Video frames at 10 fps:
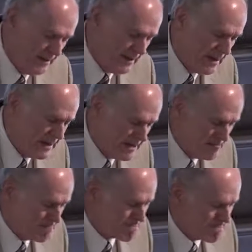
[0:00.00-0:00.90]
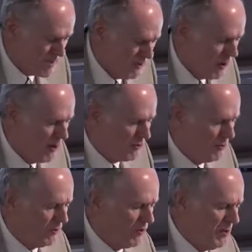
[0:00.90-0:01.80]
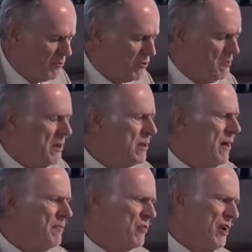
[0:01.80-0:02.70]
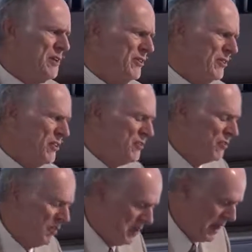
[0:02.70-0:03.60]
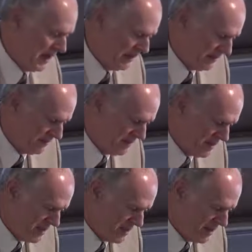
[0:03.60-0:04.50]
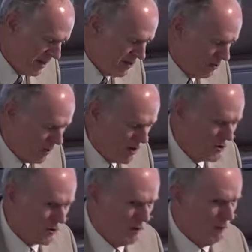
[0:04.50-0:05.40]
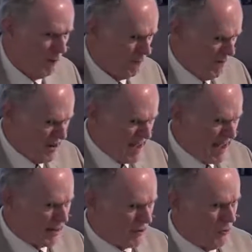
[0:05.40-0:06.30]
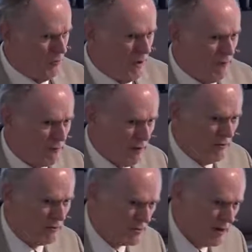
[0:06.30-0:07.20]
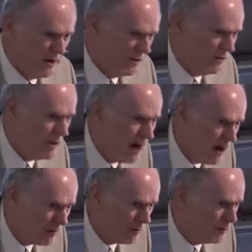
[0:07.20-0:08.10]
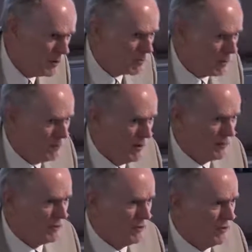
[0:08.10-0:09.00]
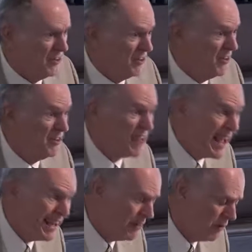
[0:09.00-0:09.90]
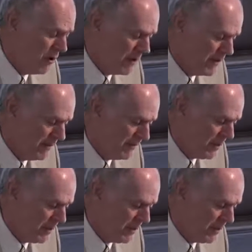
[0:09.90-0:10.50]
Joshua seems to become suddenly sedate. and you wonder if a fanatical but frustrated geography professor didn't get his hands on it.